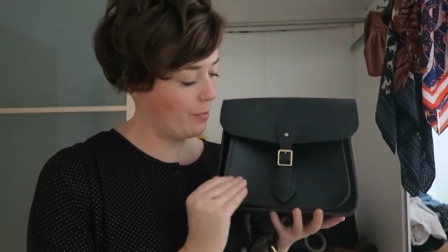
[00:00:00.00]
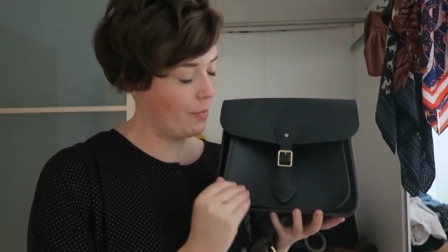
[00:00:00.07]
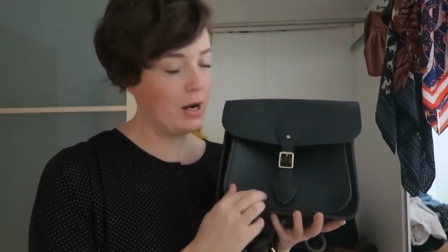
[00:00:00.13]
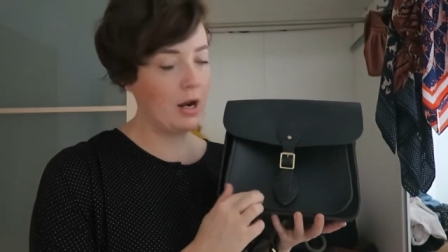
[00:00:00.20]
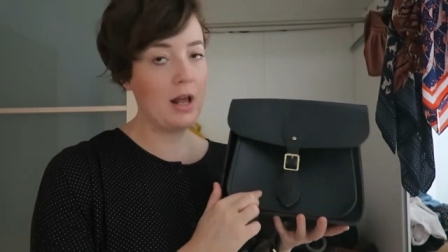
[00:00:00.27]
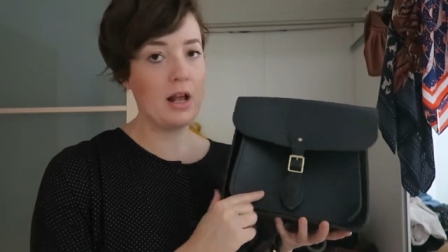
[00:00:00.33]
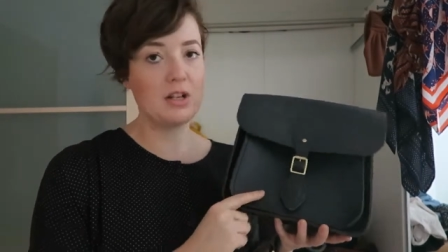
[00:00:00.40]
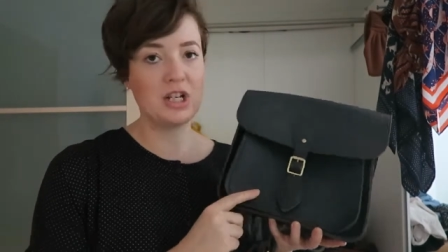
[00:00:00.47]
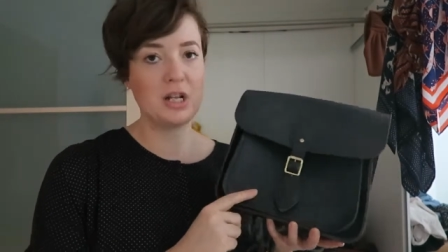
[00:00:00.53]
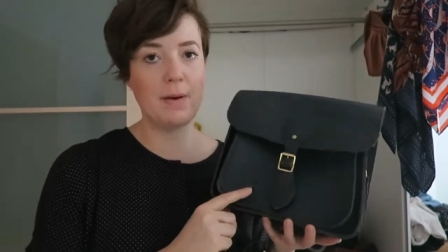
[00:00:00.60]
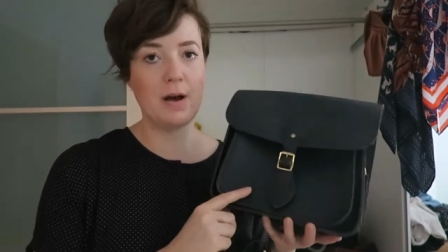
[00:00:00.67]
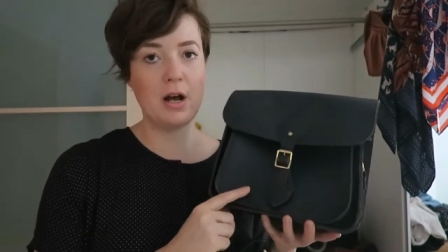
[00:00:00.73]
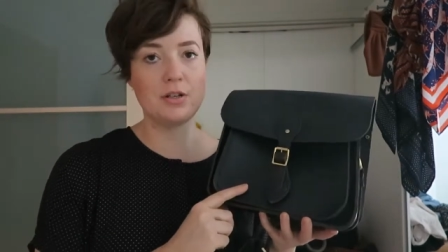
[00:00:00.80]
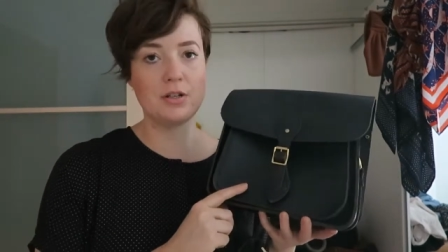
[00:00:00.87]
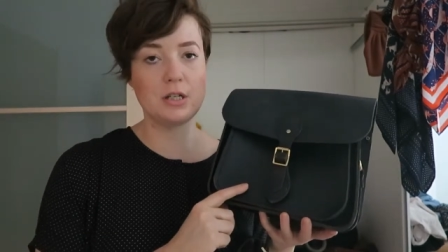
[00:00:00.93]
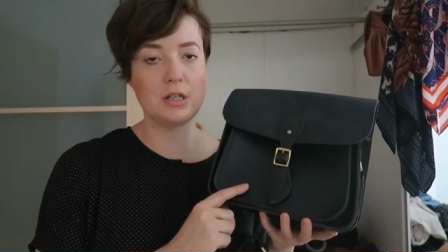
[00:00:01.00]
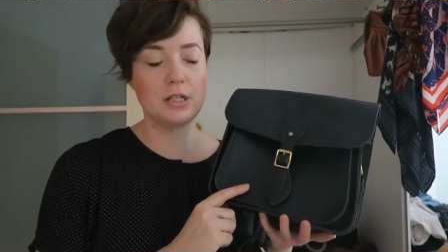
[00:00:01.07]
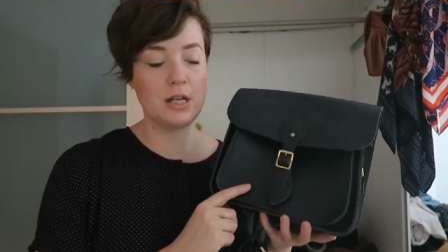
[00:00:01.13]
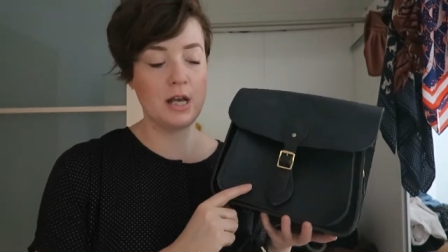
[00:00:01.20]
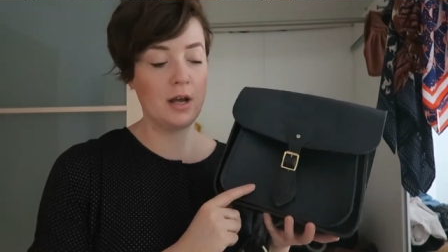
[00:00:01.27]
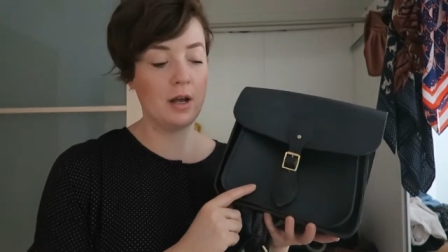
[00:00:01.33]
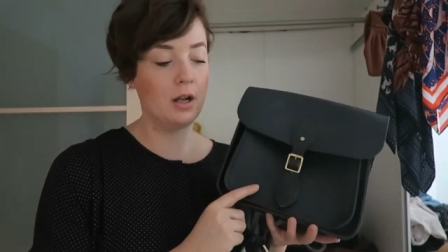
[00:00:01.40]
when I actually
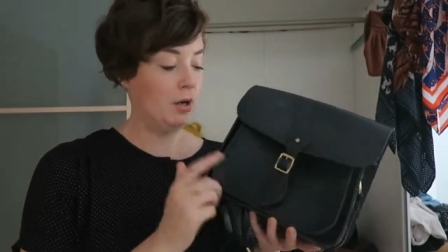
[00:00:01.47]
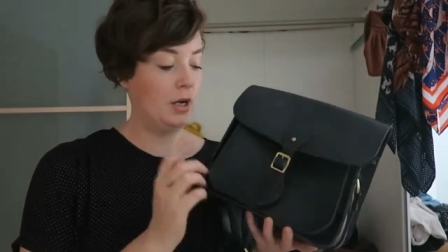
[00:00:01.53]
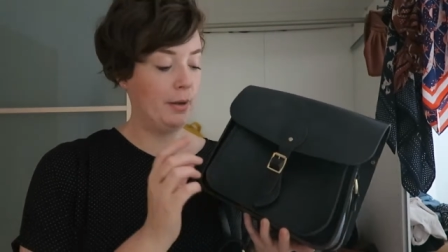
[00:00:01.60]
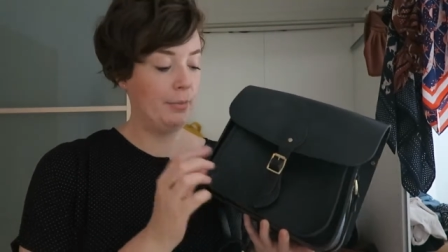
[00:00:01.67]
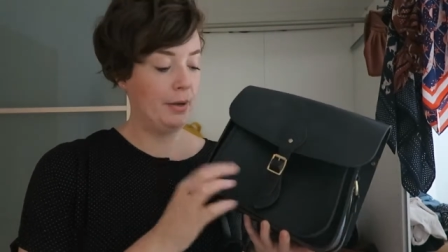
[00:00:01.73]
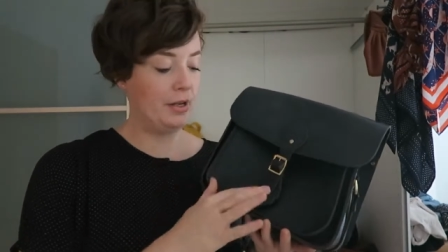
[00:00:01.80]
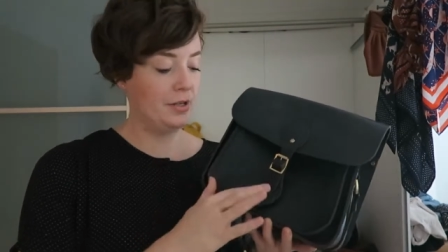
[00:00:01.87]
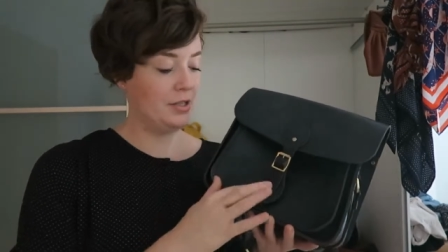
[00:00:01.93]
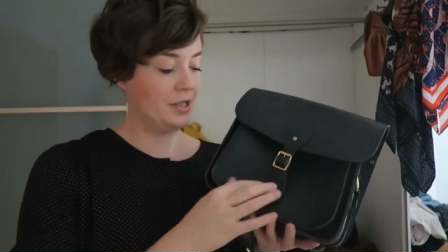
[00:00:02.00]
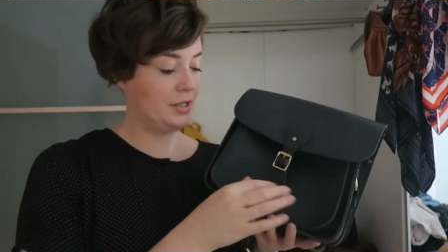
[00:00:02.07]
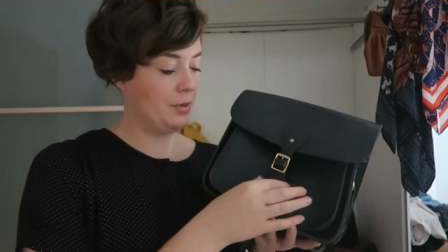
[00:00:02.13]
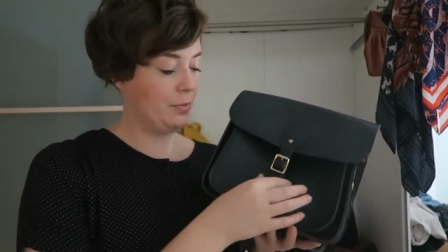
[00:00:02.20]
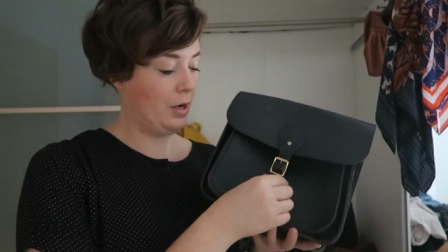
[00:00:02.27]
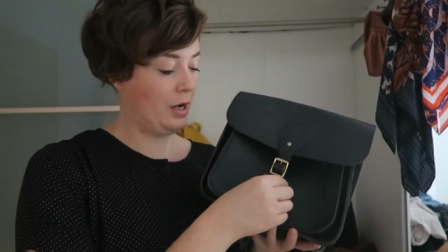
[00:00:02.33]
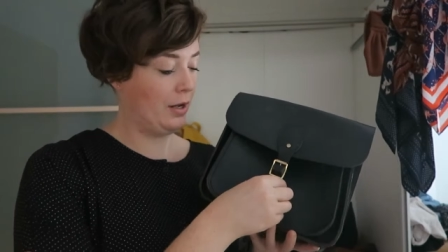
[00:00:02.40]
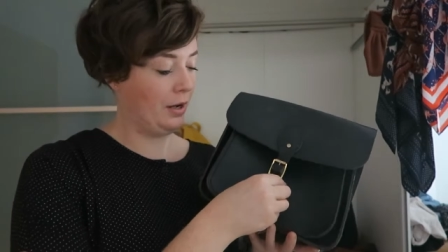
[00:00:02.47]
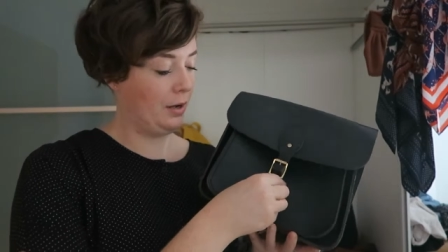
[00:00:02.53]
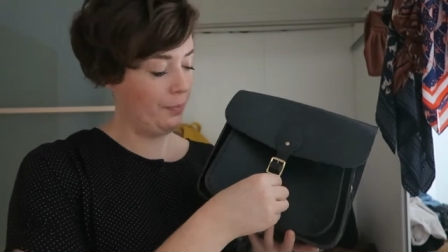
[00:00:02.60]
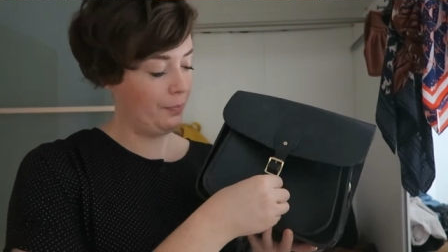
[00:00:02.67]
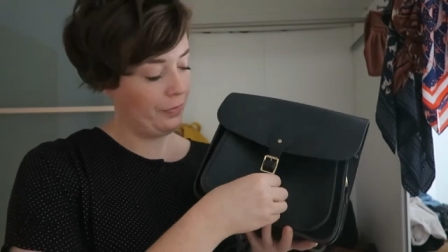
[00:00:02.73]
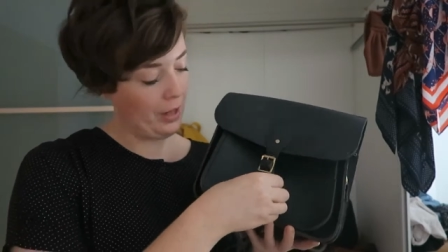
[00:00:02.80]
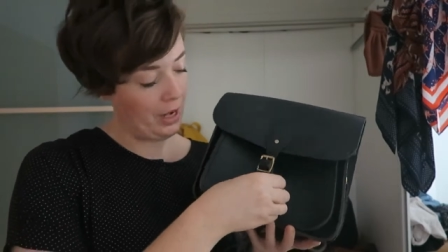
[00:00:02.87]
purchased it, I purchased the
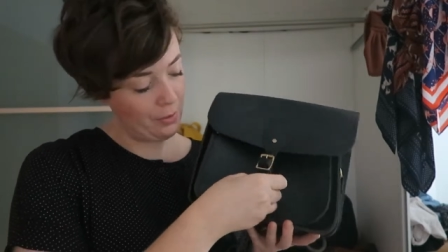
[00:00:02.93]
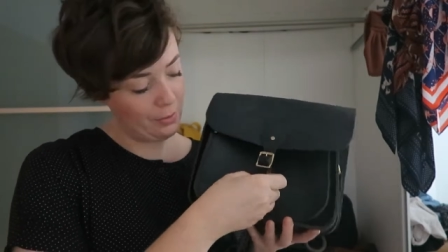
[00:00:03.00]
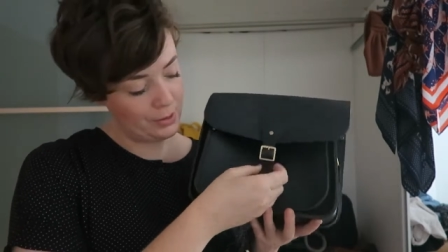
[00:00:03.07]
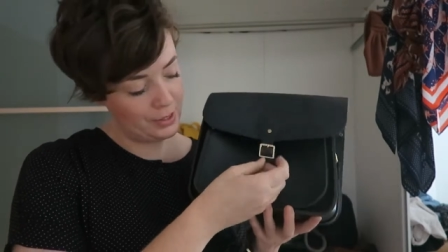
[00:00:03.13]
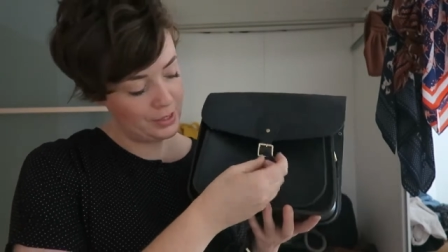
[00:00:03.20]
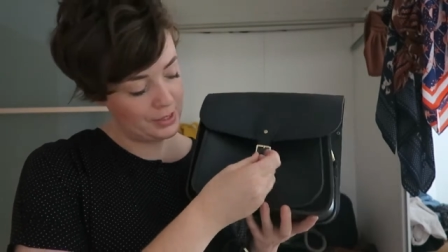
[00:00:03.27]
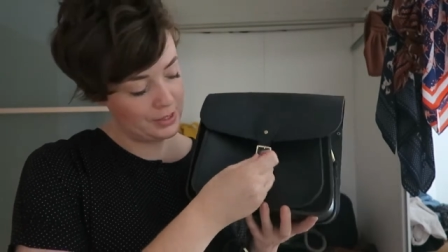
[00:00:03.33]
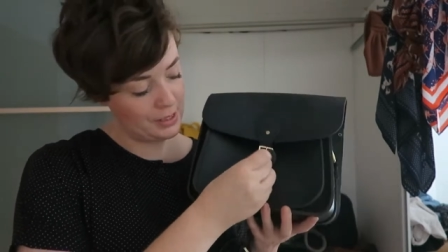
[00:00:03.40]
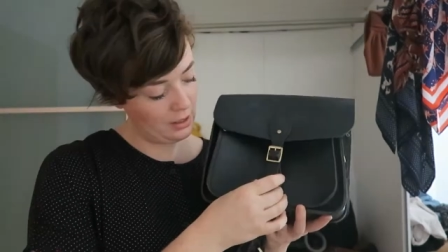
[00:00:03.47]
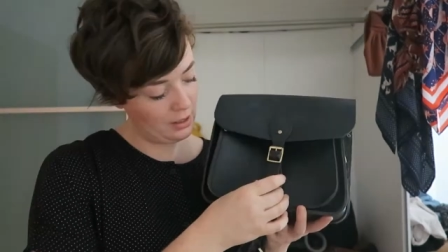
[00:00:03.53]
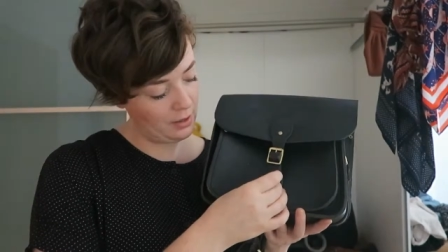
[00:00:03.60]
one that was